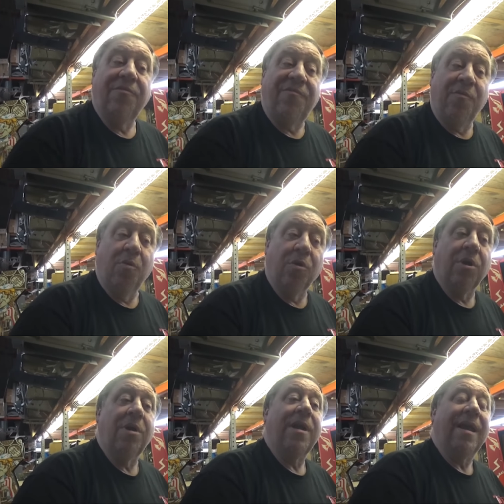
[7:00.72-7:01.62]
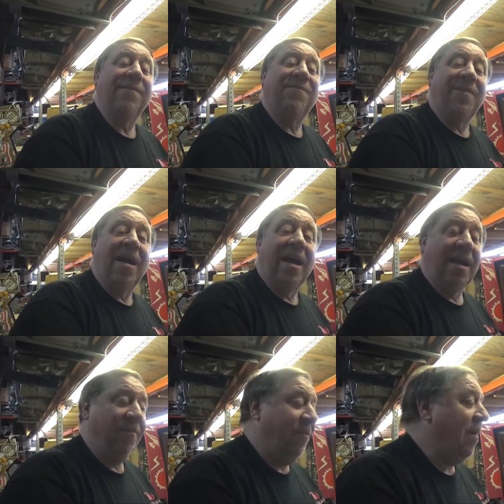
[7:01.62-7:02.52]
four, and
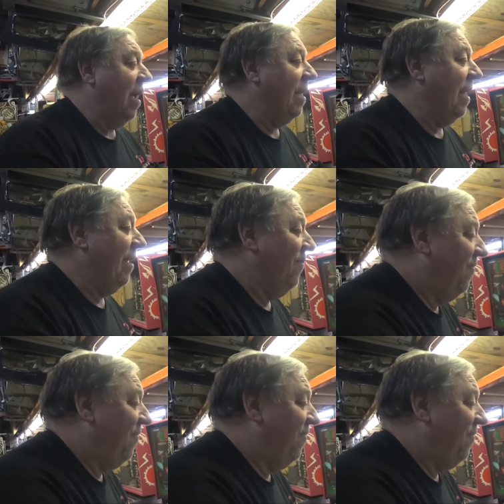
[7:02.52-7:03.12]
five, and they